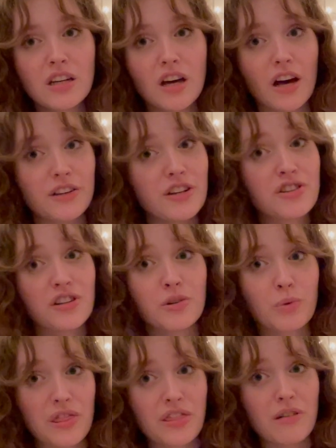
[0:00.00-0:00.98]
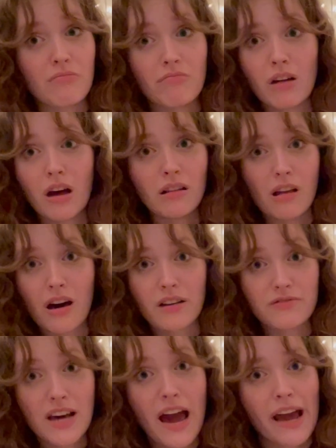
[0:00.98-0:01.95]
auditioned with them a lot of
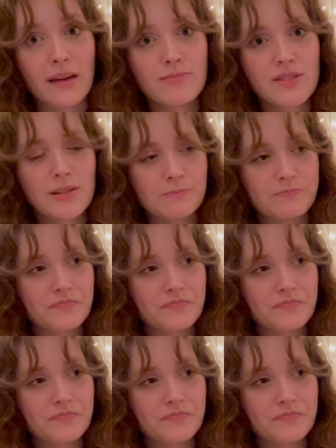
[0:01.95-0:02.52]
times.